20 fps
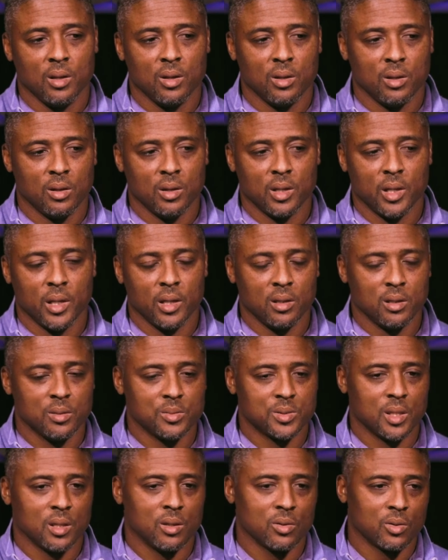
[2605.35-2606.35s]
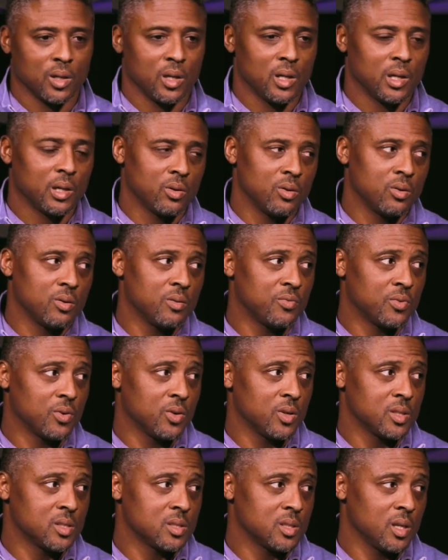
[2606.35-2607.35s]
you know, I ended up saying, okay, I go to
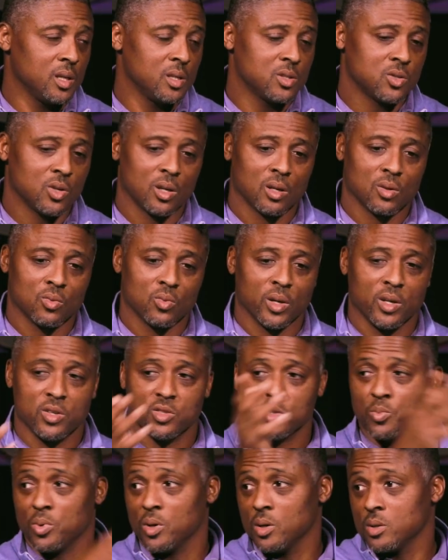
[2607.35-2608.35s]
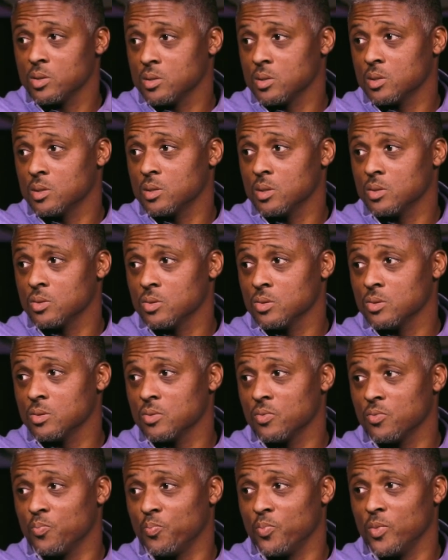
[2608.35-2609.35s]
Florida State trying to raise your brothers and
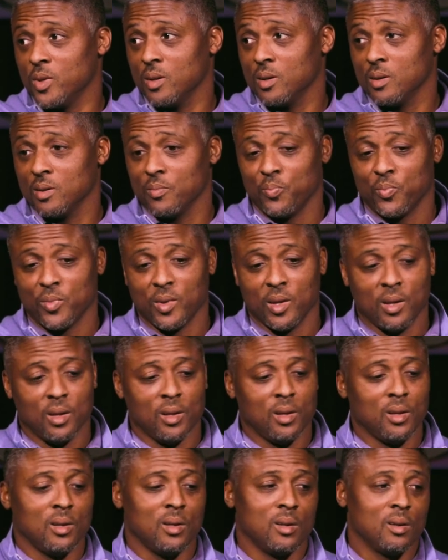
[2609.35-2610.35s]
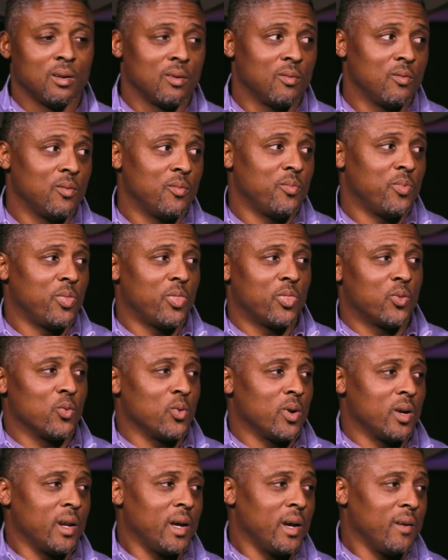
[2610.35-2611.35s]
sisters, you know,
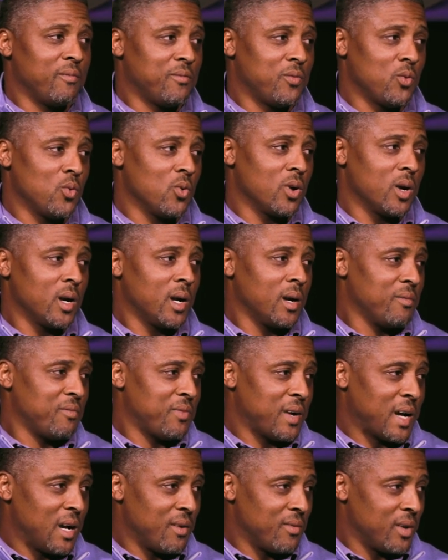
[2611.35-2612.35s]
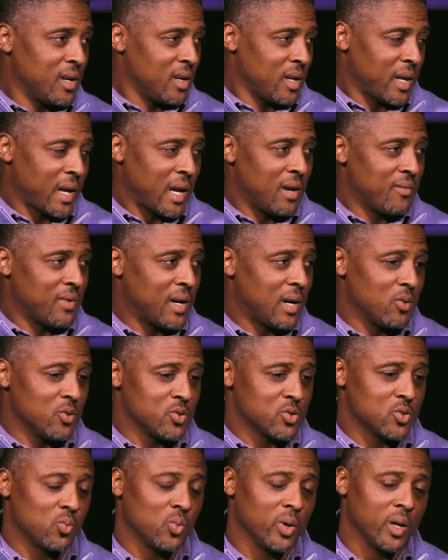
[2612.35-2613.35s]
3.5
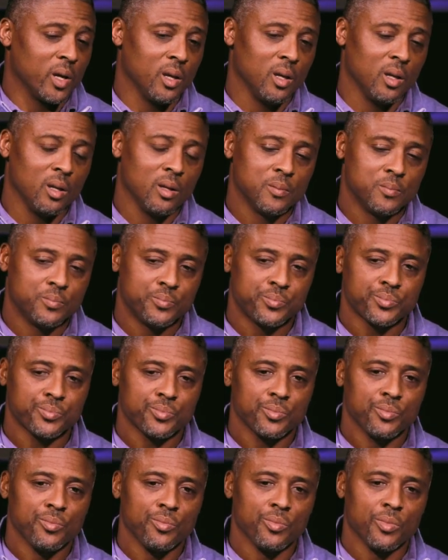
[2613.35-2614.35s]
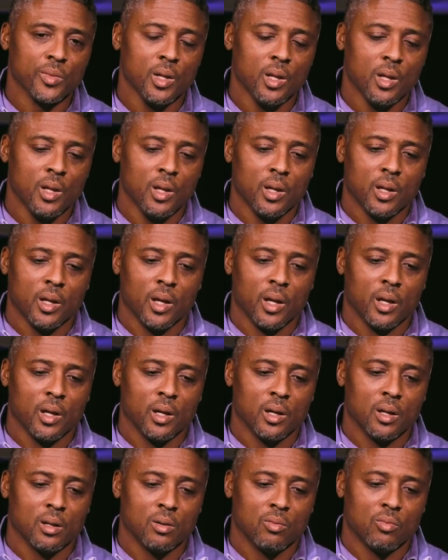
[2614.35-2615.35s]
hours away.
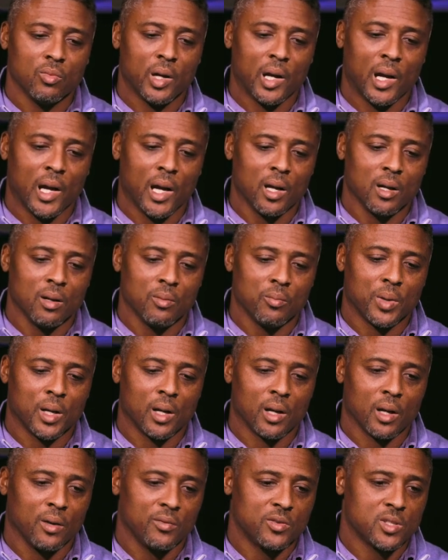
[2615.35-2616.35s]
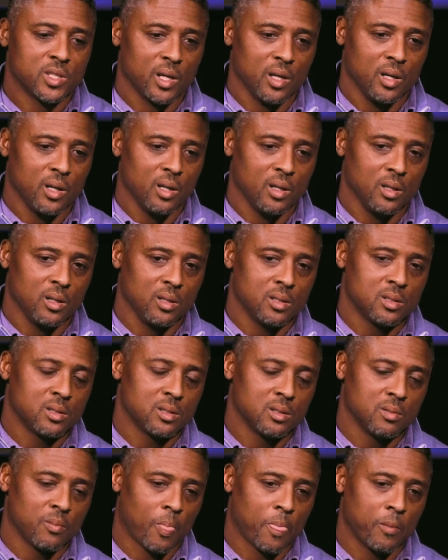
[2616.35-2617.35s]
And my life
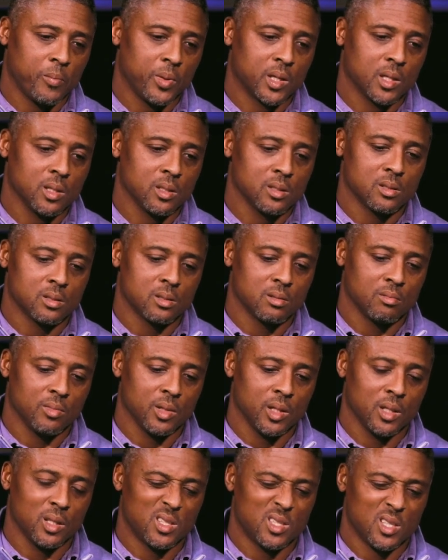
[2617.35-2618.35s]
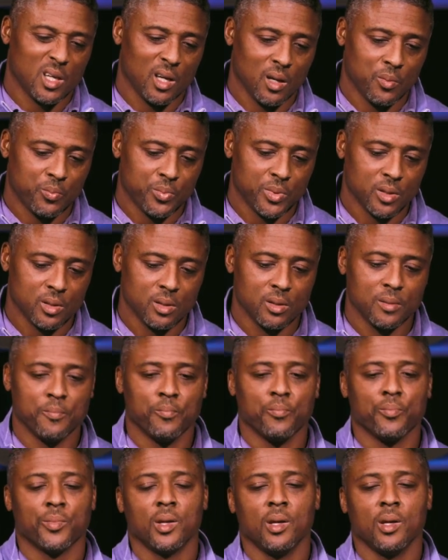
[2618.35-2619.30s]
changed because in Tampa,